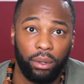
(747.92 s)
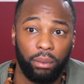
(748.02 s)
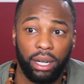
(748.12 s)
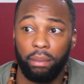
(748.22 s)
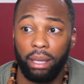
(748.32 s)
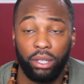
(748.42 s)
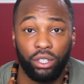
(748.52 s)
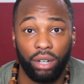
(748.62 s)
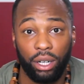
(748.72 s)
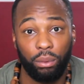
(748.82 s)
When a baby's
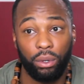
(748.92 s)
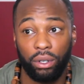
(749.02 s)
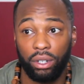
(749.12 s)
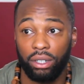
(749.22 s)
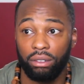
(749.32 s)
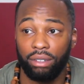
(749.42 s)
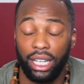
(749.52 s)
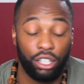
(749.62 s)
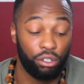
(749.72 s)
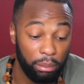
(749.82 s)
trying to walk
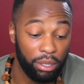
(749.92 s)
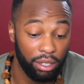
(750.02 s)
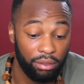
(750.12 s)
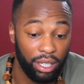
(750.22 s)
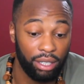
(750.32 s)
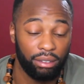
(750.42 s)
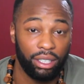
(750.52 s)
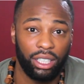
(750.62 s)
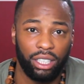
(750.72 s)
and it trips over,